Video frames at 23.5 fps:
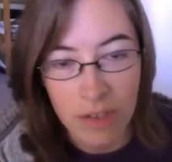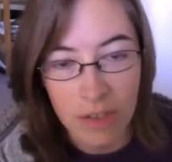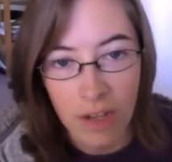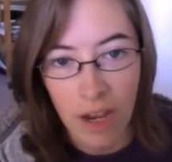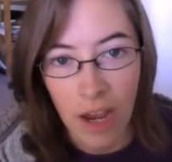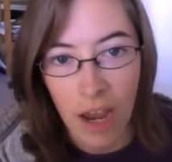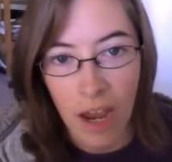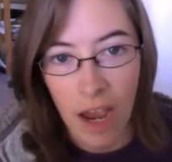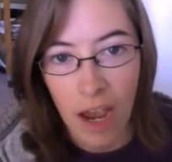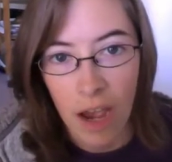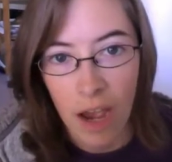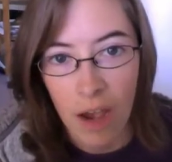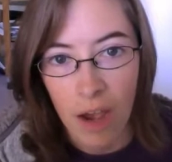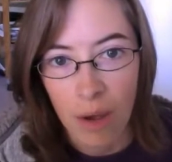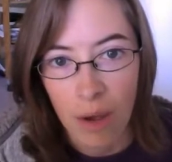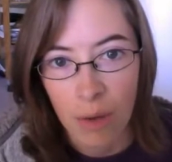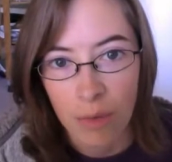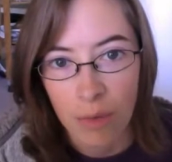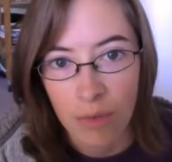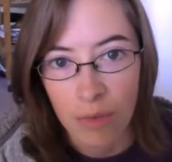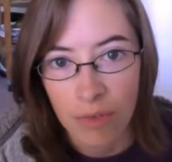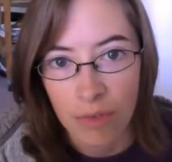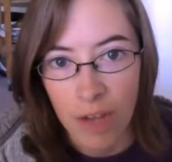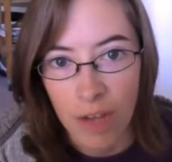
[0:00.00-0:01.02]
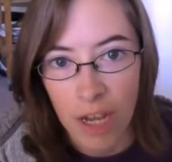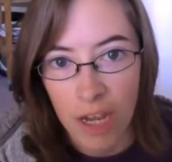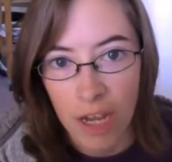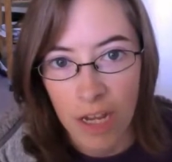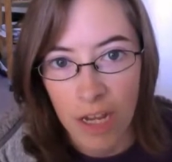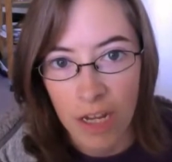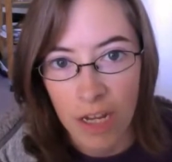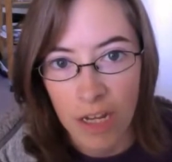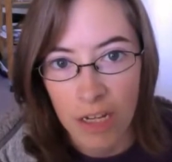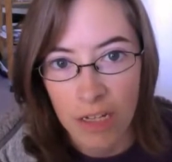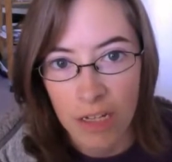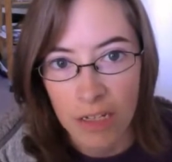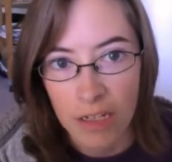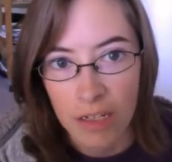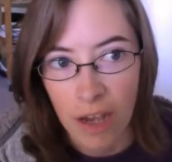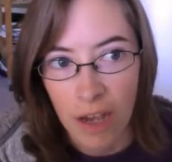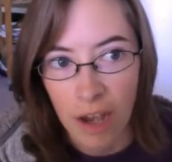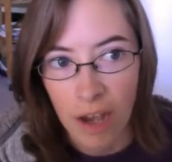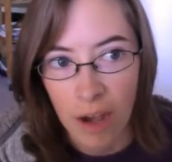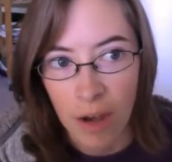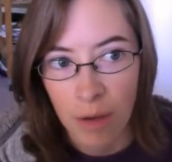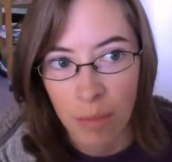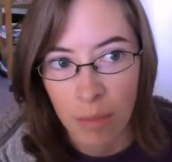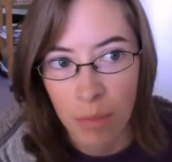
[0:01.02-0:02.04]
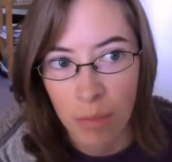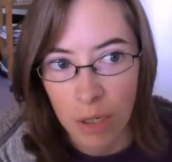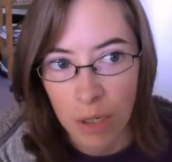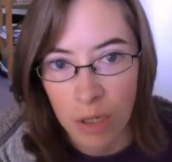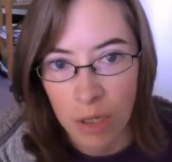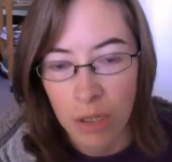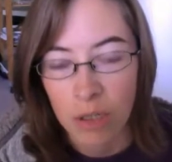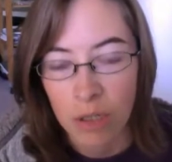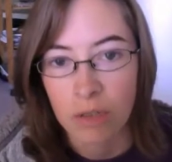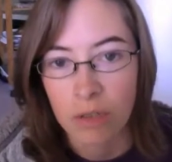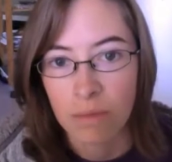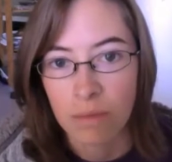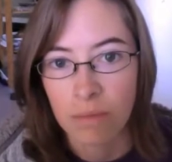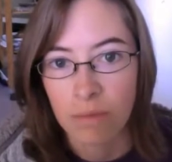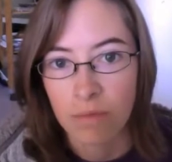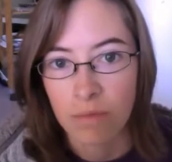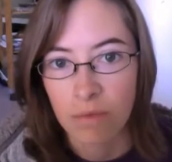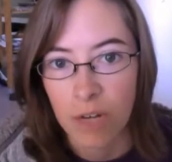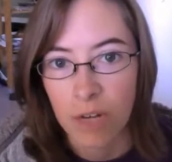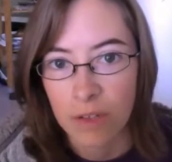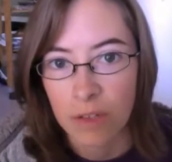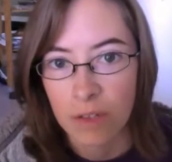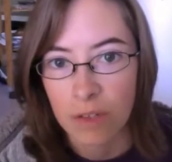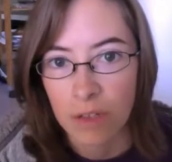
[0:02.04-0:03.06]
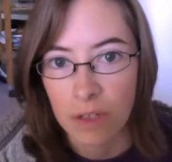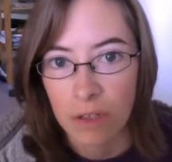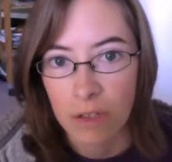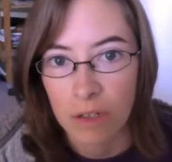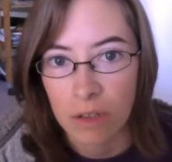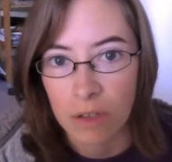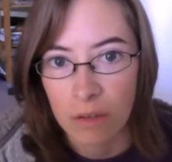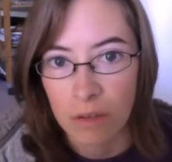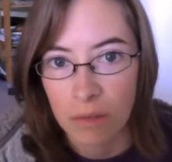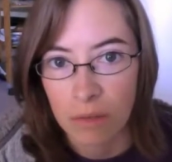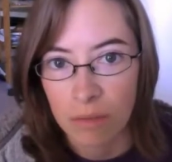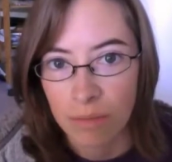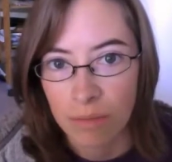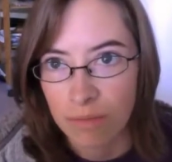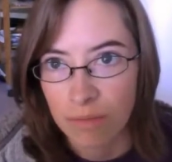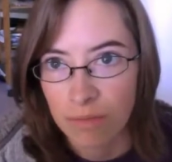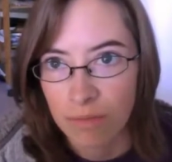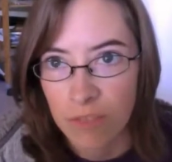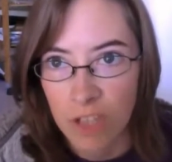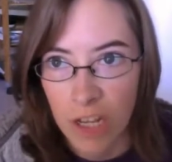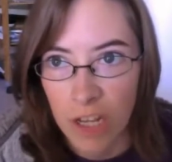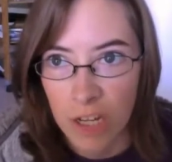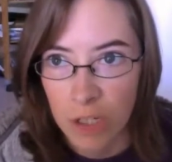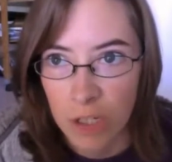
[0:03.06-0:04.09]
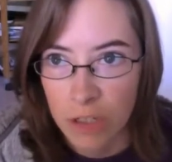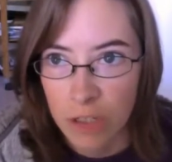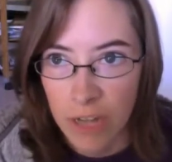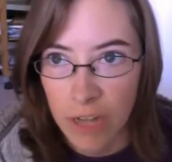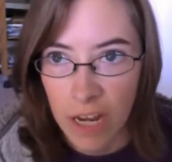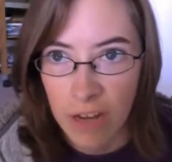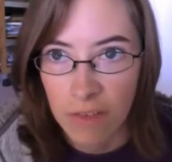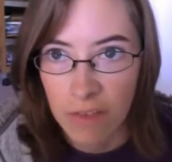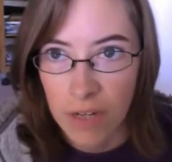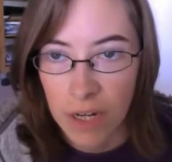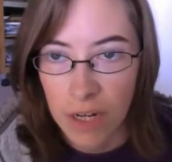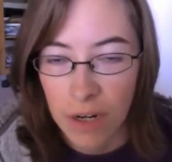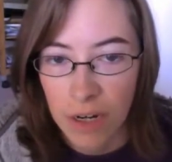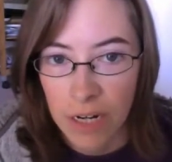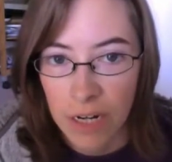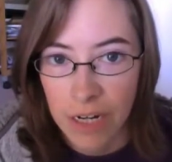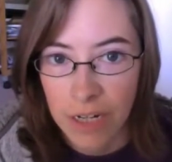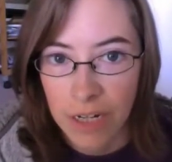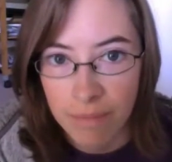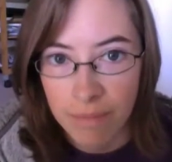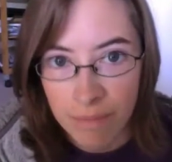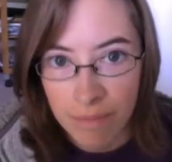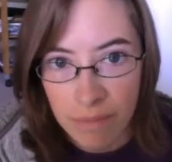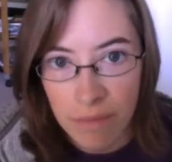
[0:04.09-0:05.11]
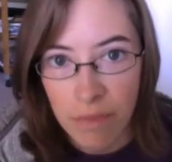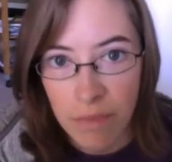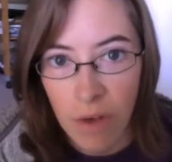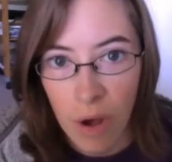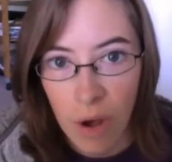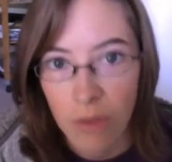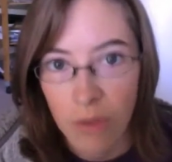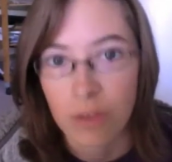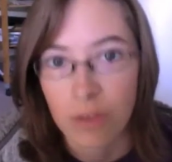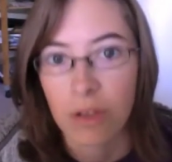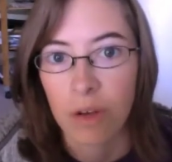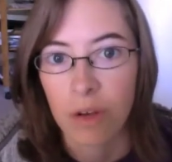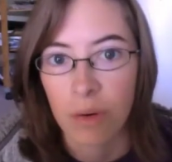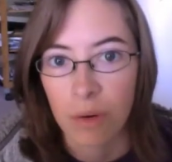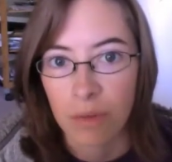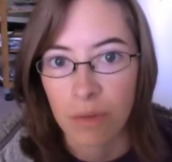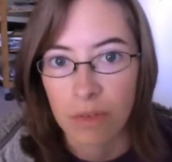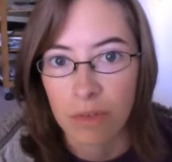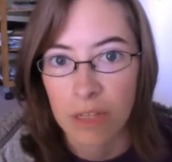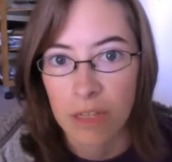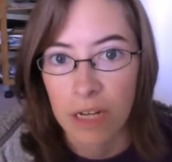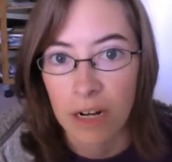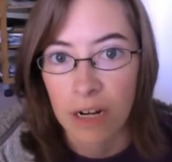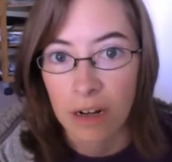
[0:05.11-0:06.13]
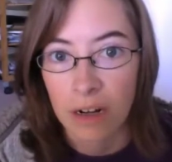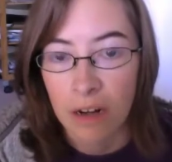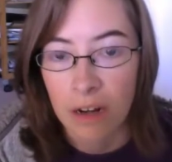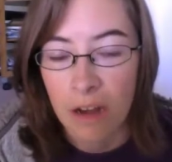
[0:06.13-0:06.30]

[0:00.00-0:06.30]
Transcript: I have a bird rescue slash aviary also over there.